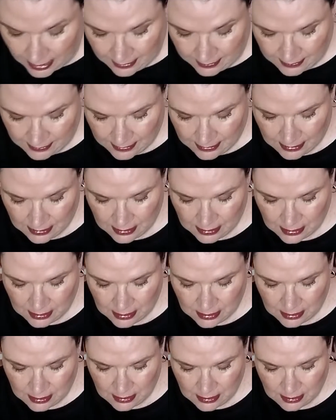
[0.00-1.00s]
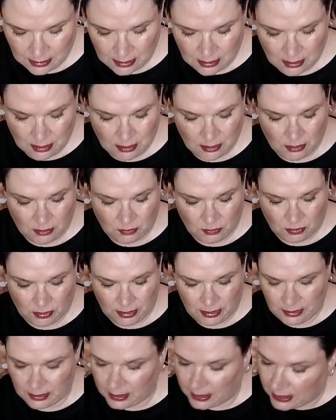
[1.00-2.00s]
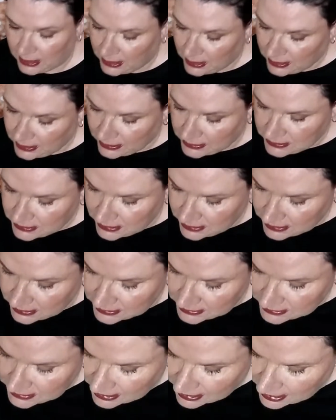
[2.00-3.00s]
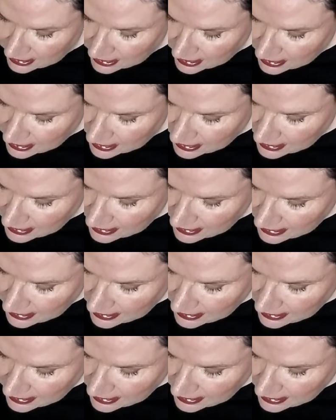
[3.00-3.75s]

Okay. One of these is the